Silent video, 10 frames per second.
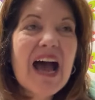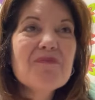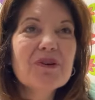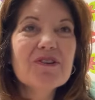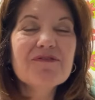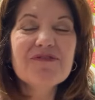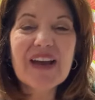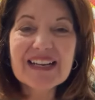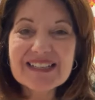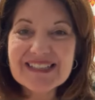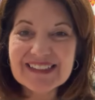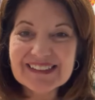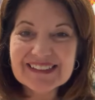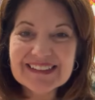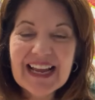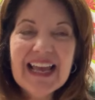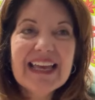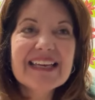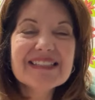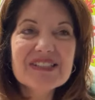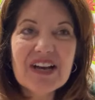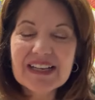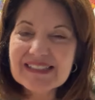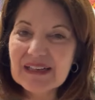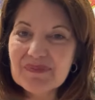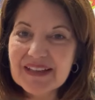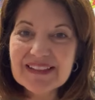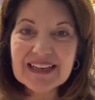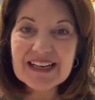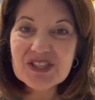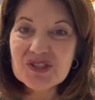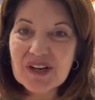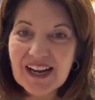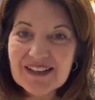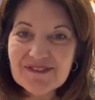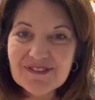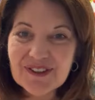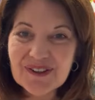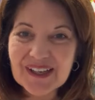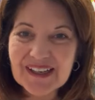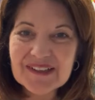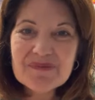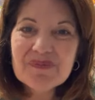Perfection is not something that I strive for.